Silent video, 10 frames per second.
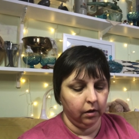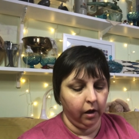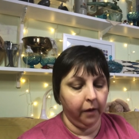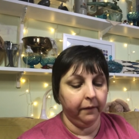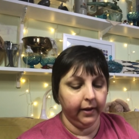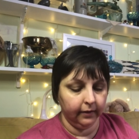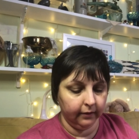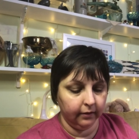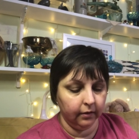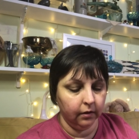oh, it's
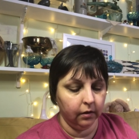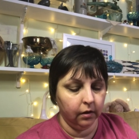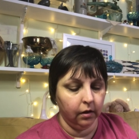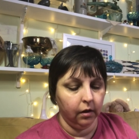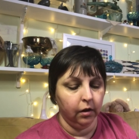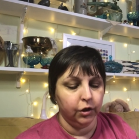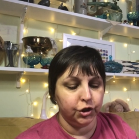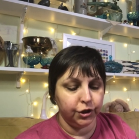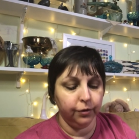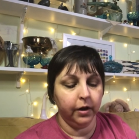
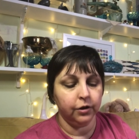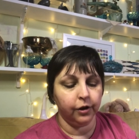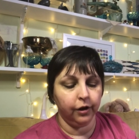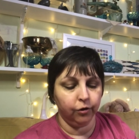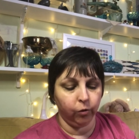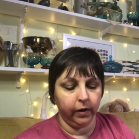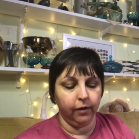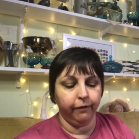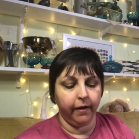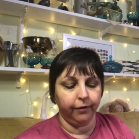
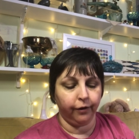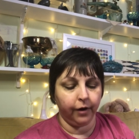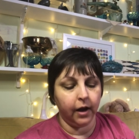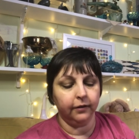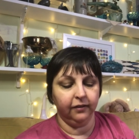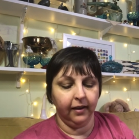225 across